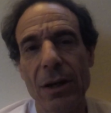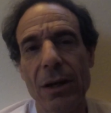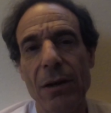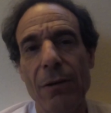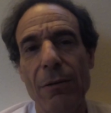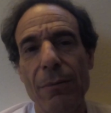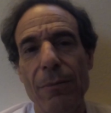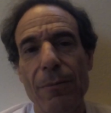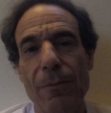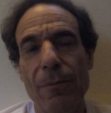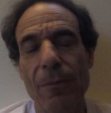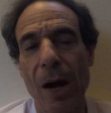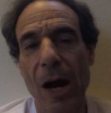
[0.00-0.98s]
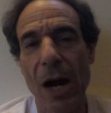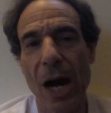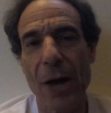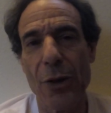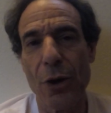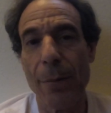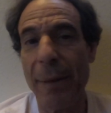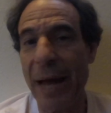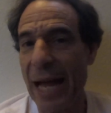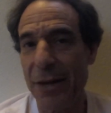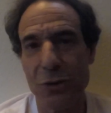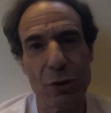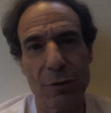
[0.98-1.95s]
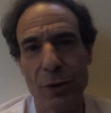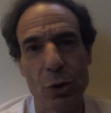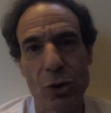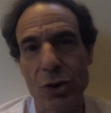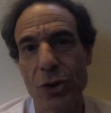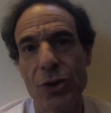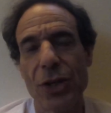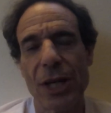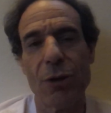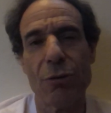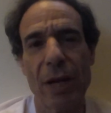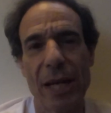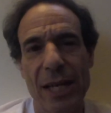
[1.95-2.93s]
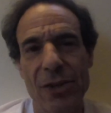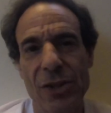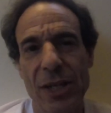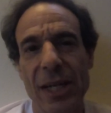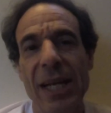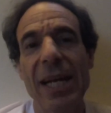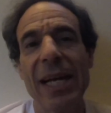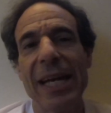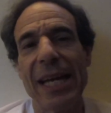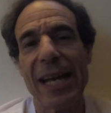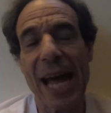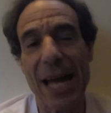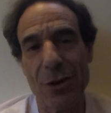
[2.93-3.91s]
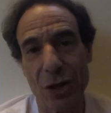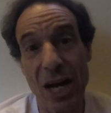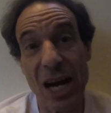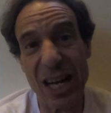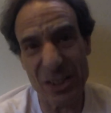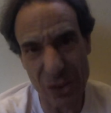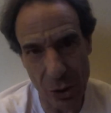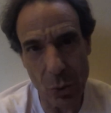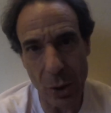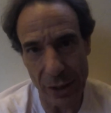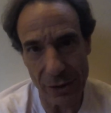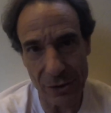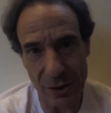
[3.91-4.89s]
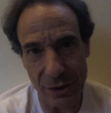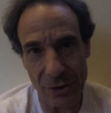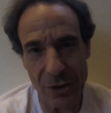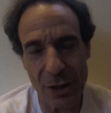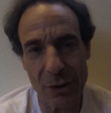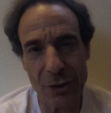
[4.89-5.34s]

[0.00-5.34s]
either a past or future generation, it has consequences.